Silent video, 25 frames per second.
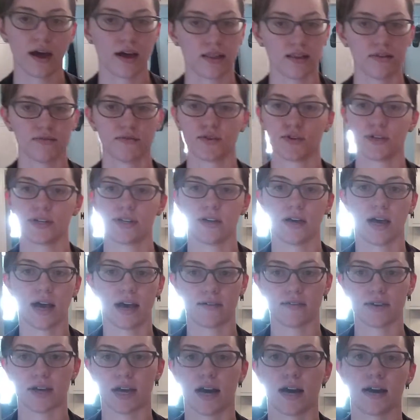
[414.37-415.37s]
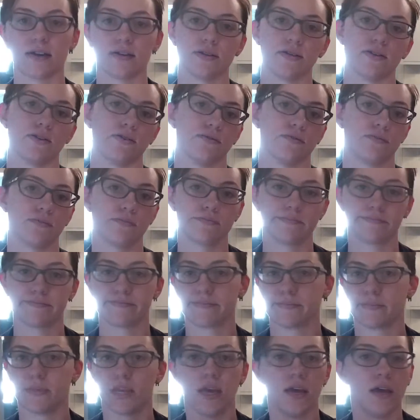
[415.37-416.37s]
olive oil, avocado,
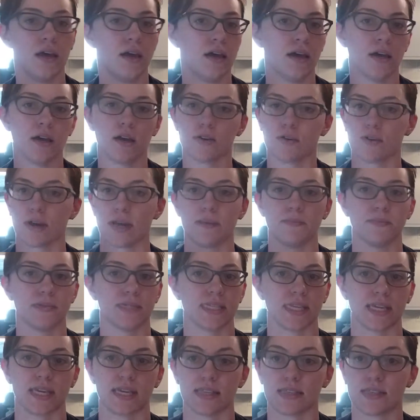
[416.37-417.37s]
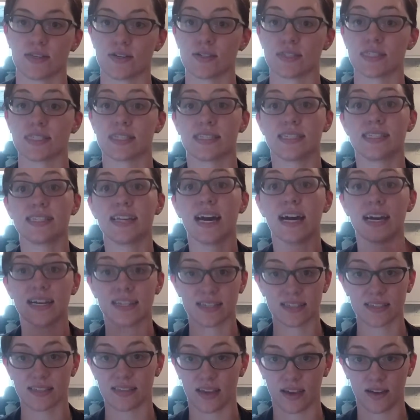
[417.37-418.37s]
grapeseed, there's
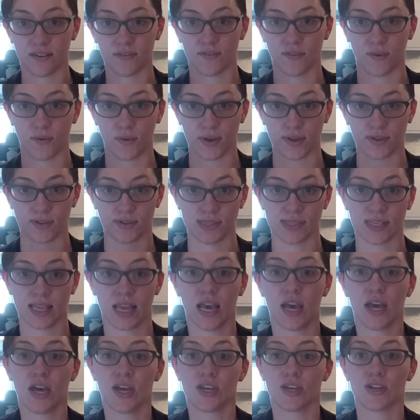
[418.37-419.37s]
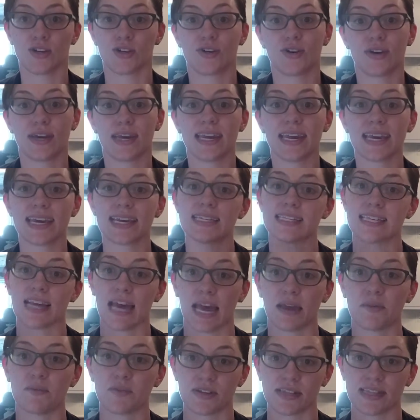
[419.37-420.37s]
tons of oils. You're creating a
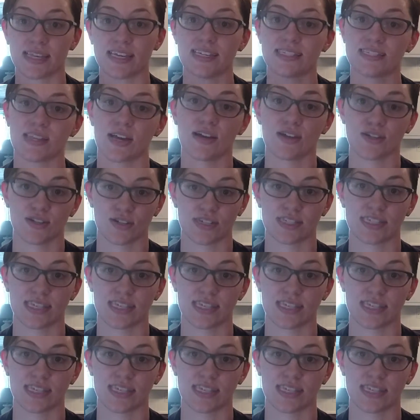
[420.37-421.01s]
time release on your